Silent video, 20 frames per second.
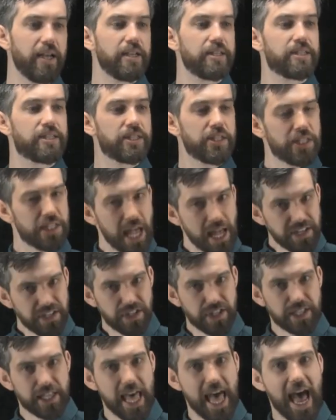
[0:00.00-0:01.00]

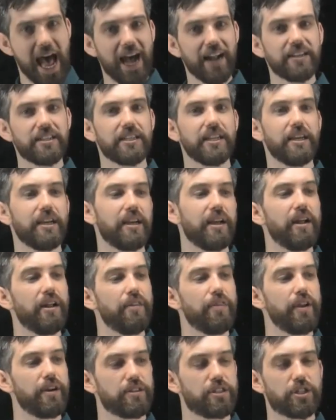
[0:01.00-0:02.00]
such that
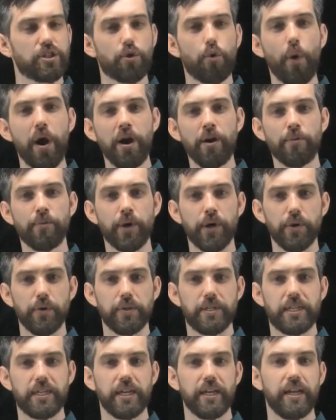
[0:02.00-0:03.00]
their square
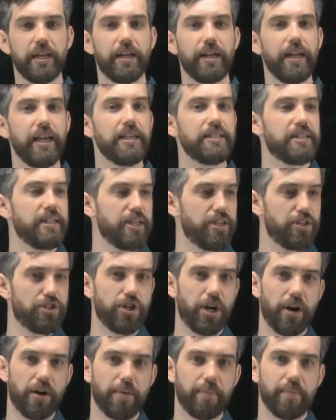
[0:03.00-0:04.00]
root is an
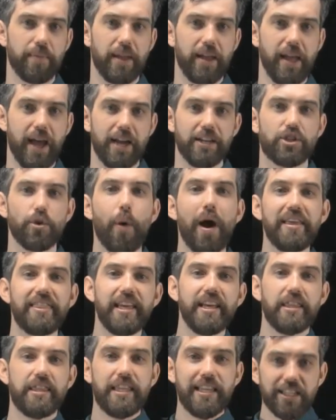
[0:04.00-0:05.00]
integer. And so I
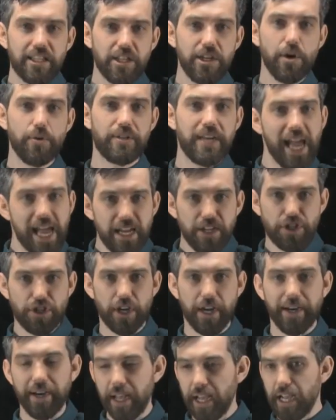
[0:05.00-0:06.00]
think this
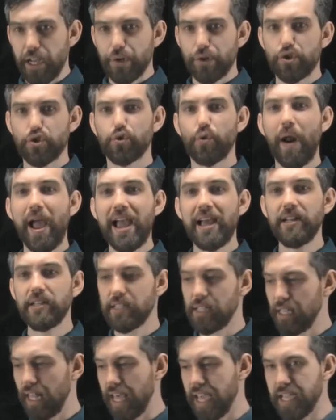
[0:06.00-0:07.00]
notation
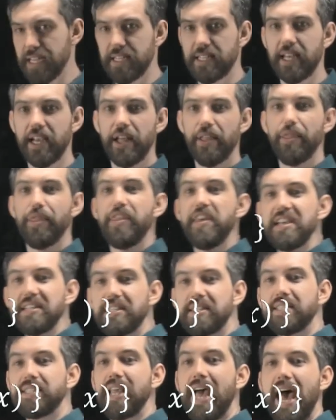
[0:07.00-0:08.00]
translates
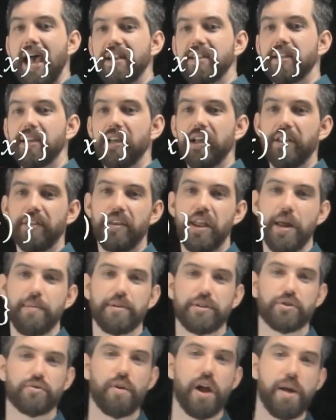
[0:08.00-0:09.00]
this set that I'm
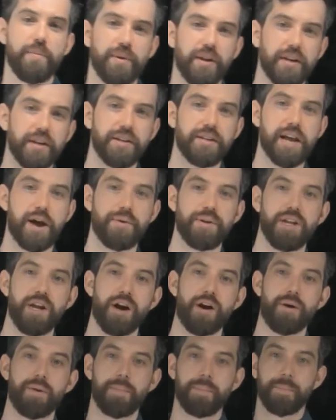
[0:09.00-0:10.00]
describing down
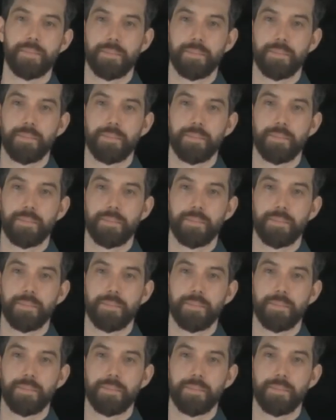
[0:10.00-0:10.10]
here.